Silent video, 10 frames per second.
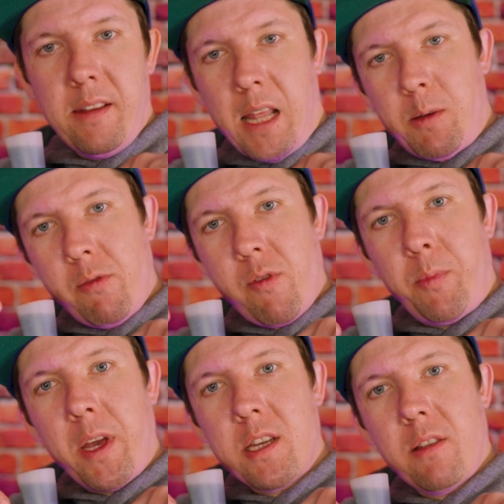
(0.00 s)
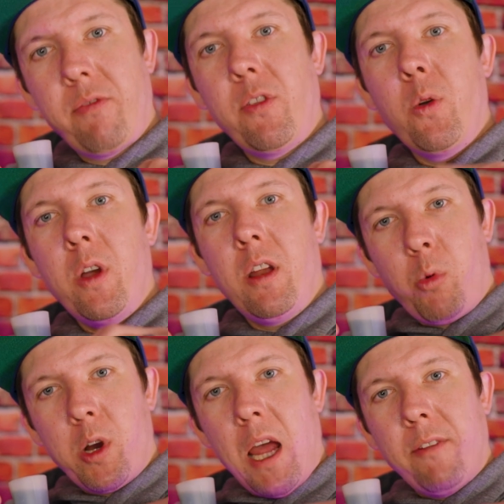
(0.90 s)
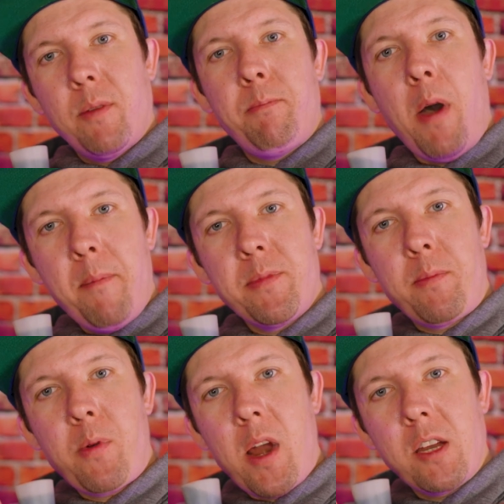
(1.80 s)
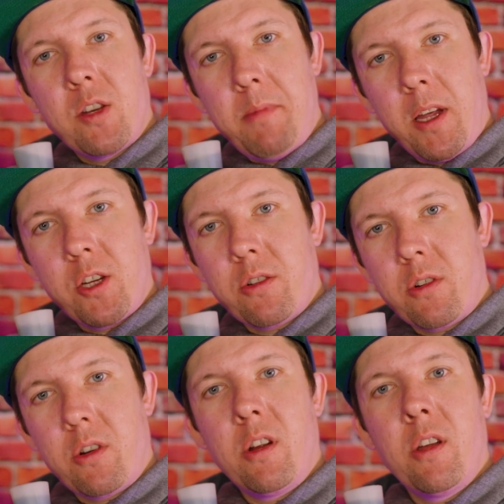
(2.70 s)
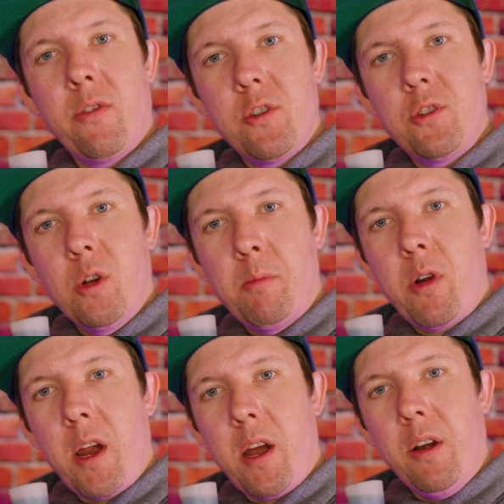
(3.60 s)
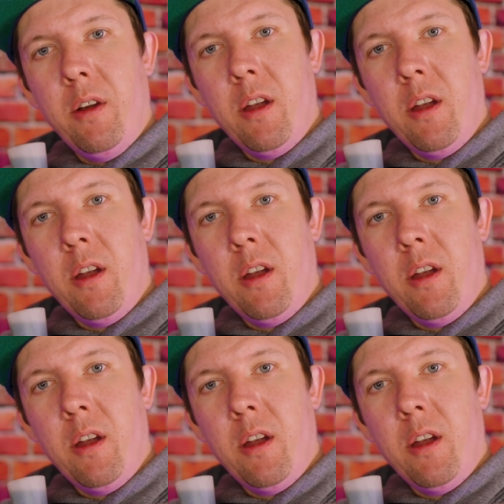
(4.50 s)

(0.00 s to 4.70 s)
Now that we've replaced the fluid, we're going to have to pump the brake to make sure there's no more air.